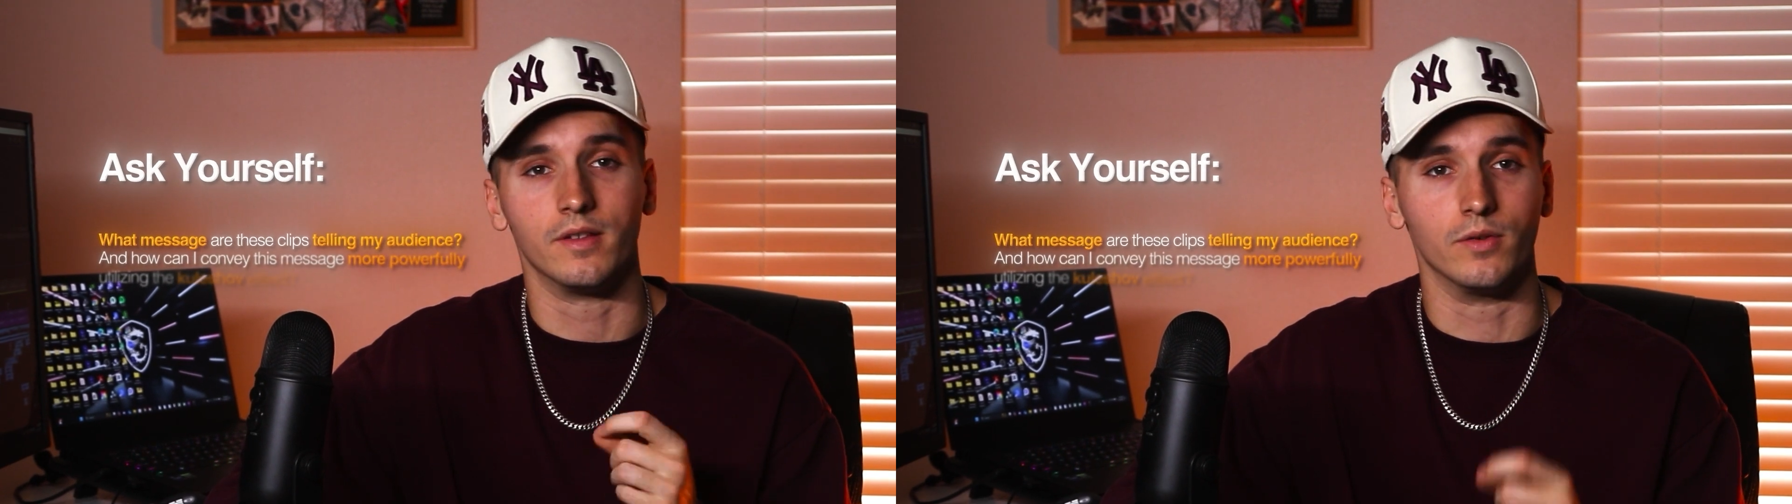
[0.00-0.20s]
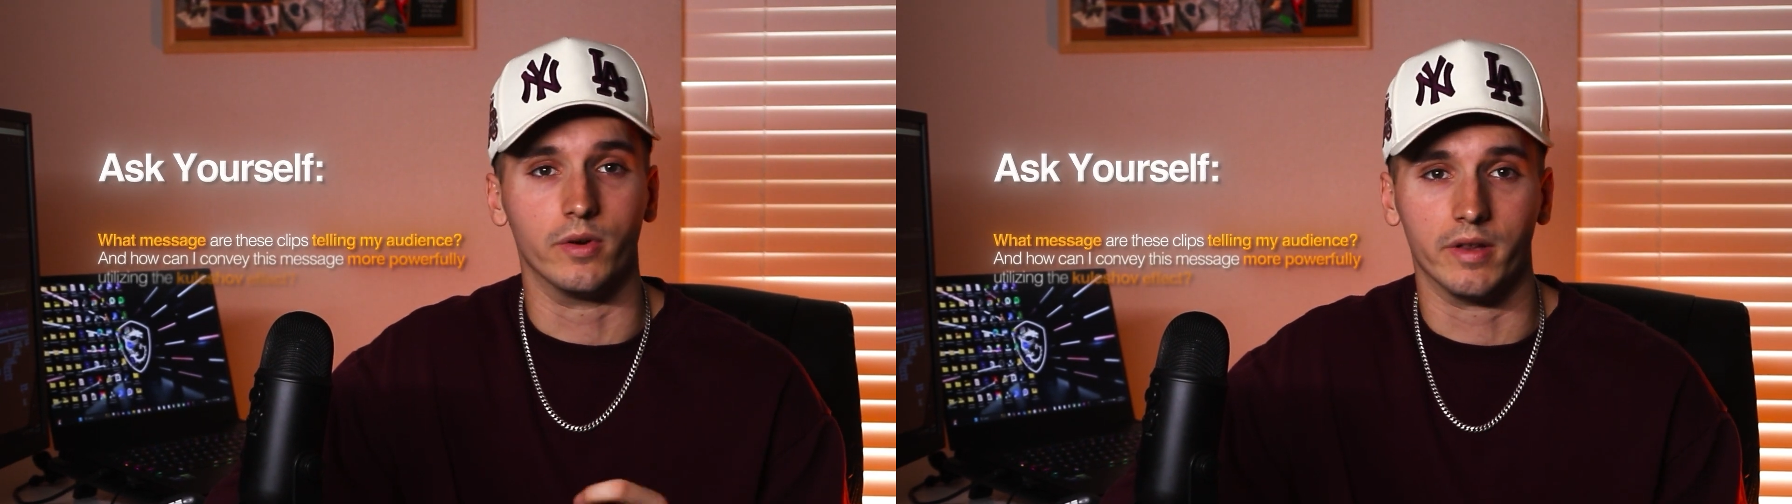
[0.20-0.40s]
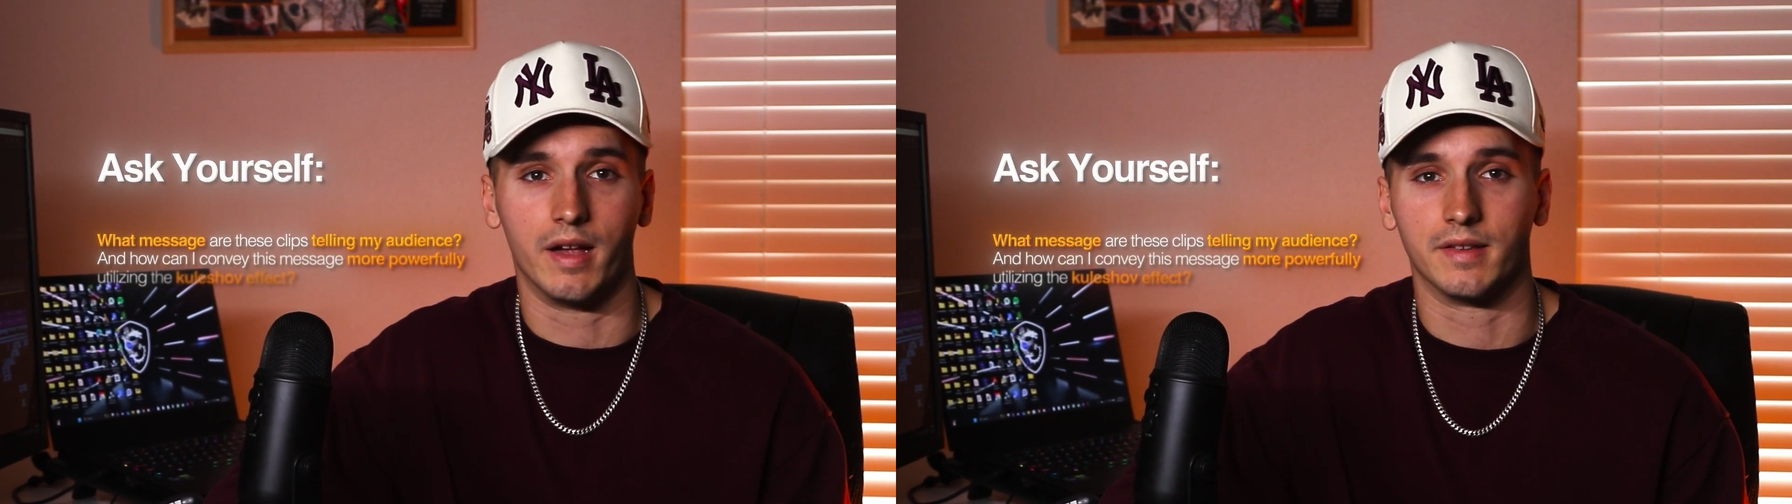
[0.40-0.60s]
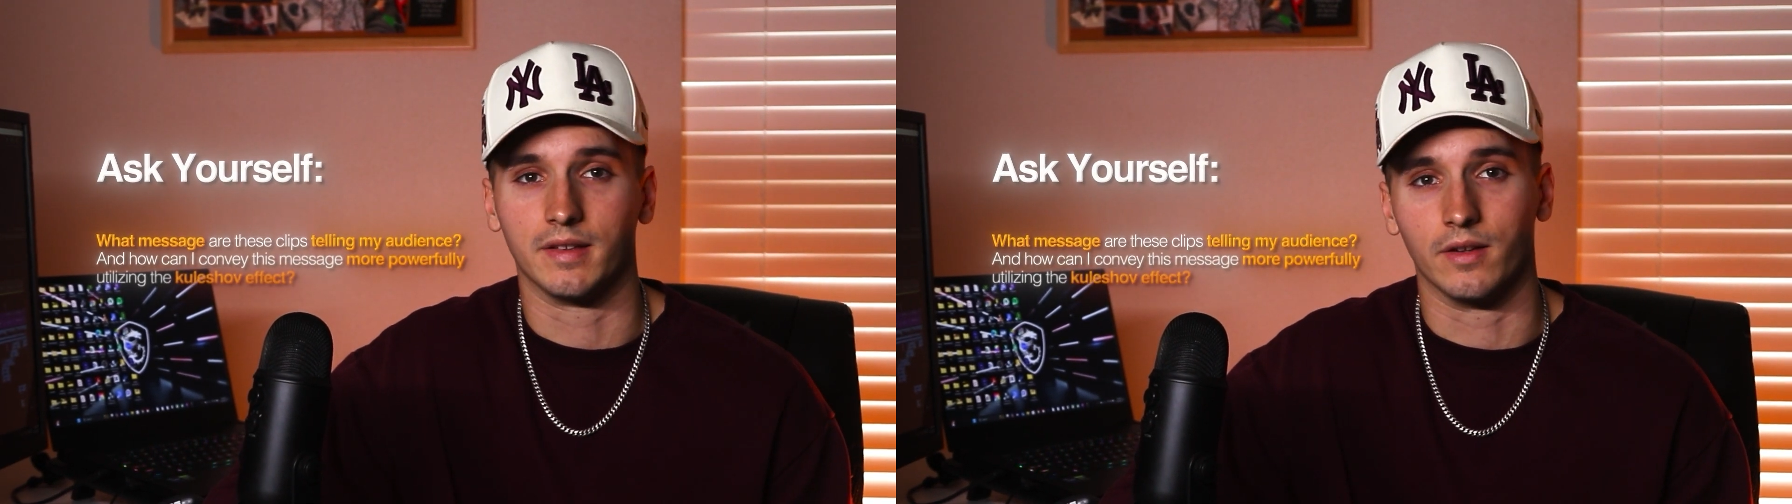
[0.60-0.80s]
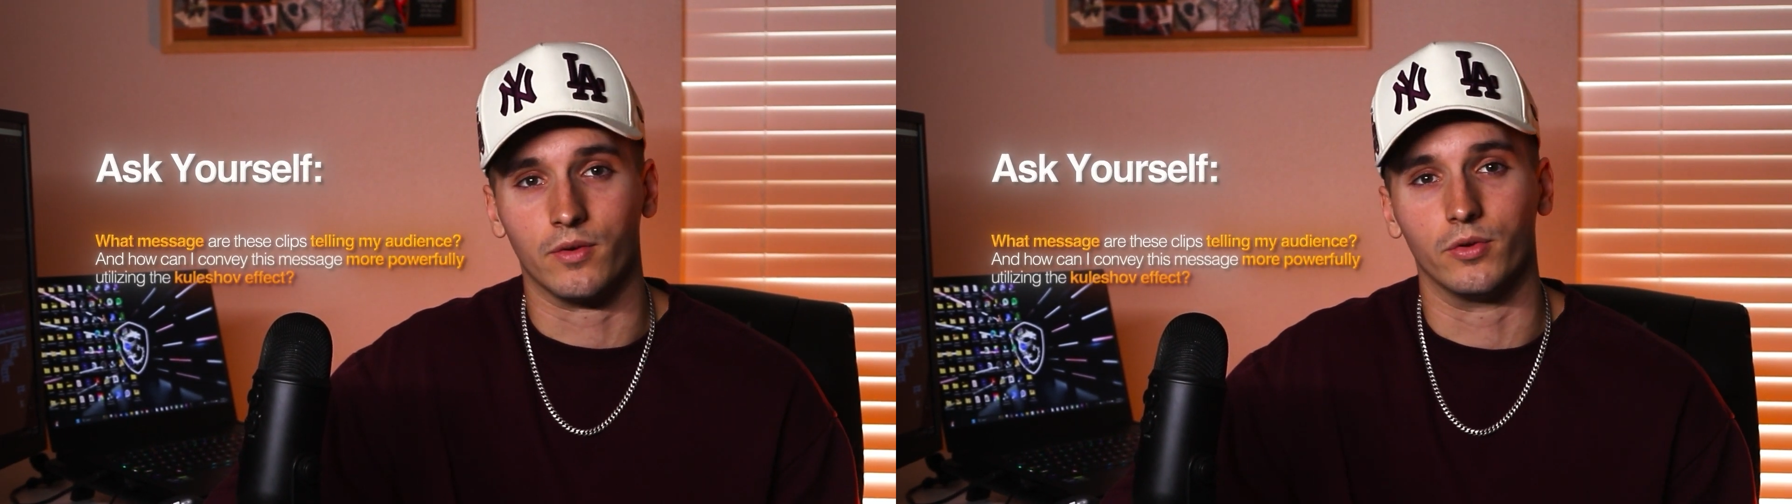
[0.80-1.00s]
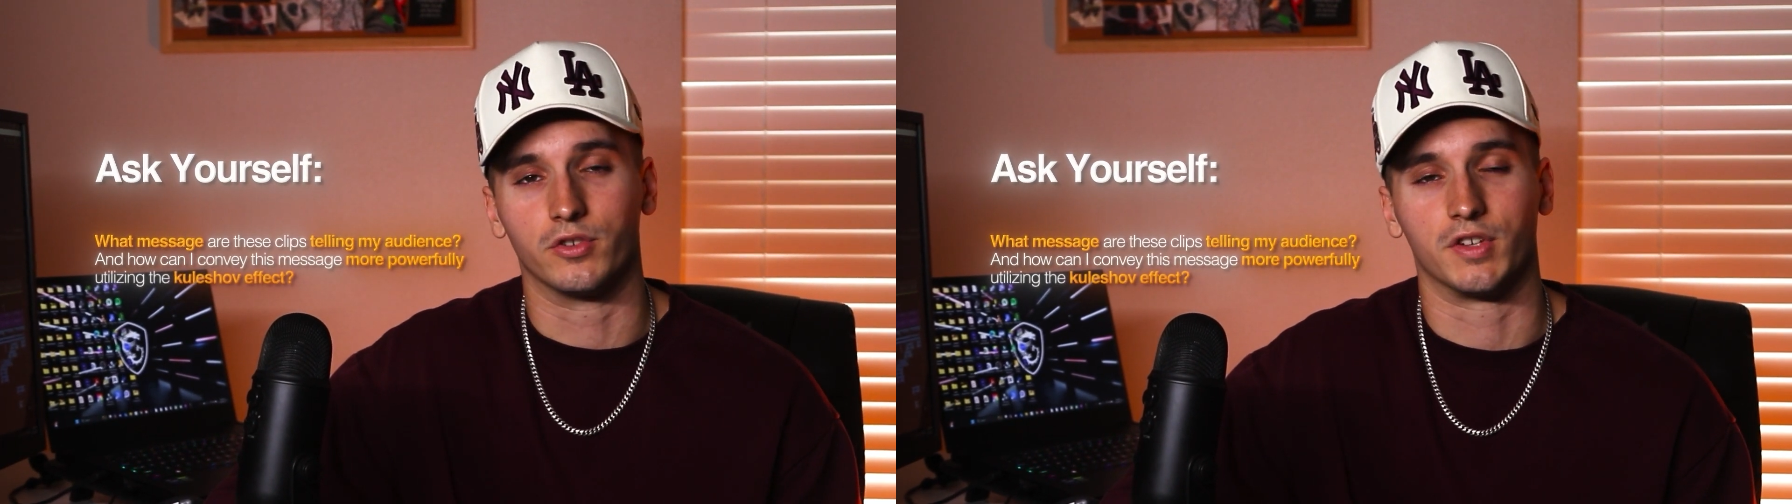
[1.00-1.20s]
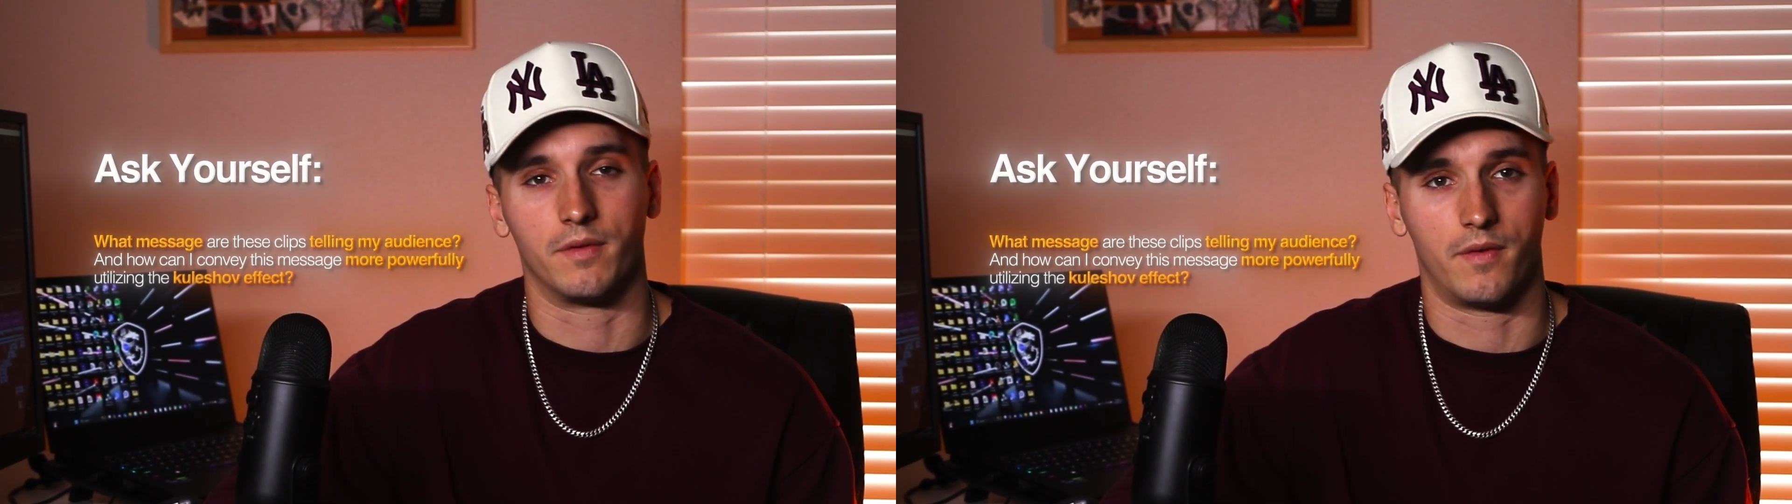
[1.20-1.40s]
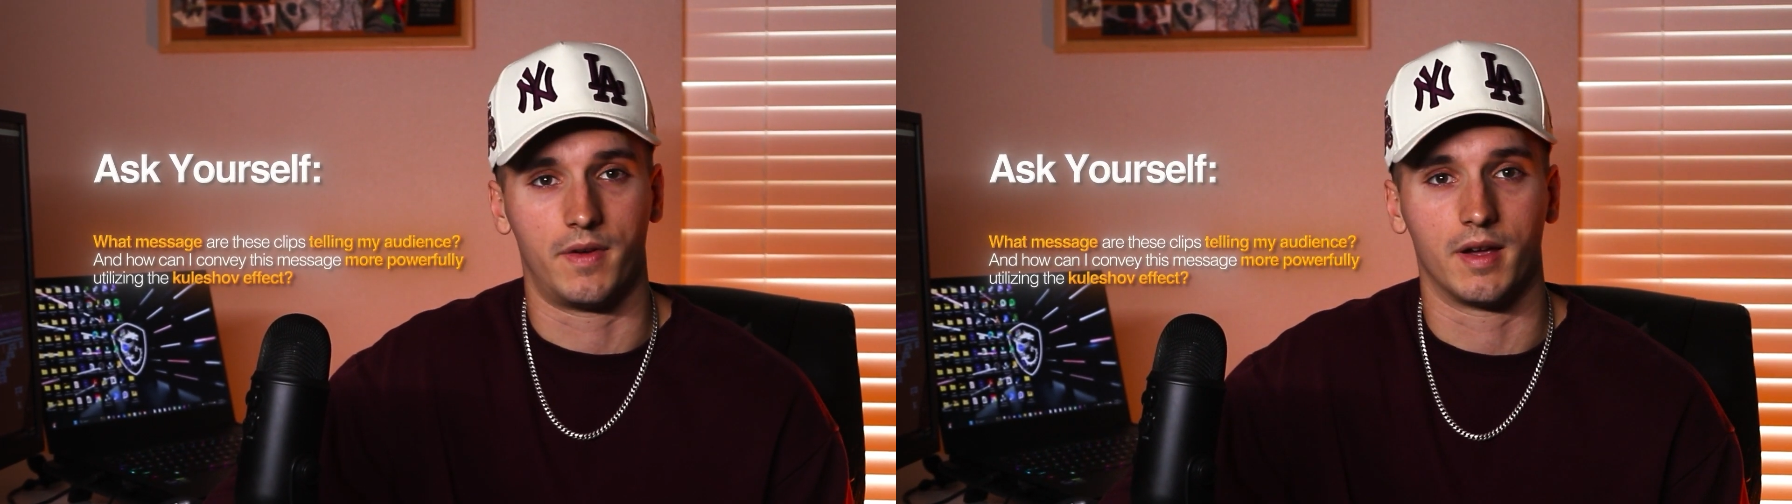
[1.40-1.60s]
utilizing the
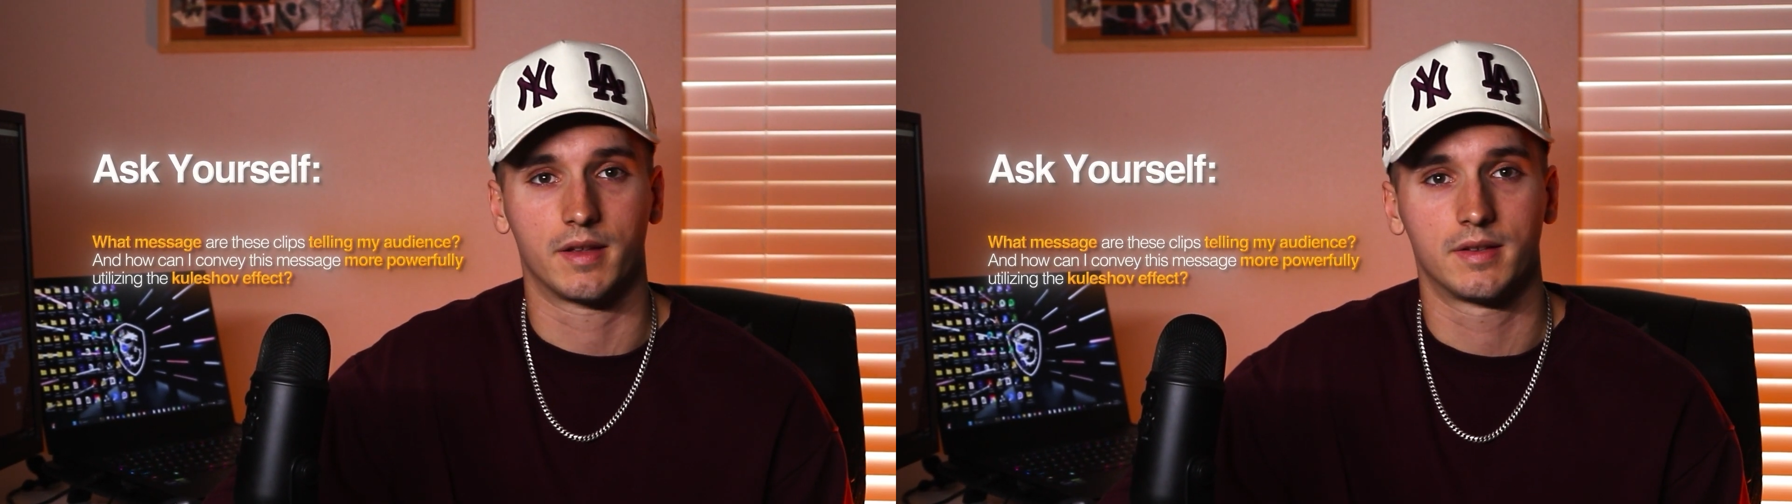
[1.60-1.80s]
Kuleshov effect?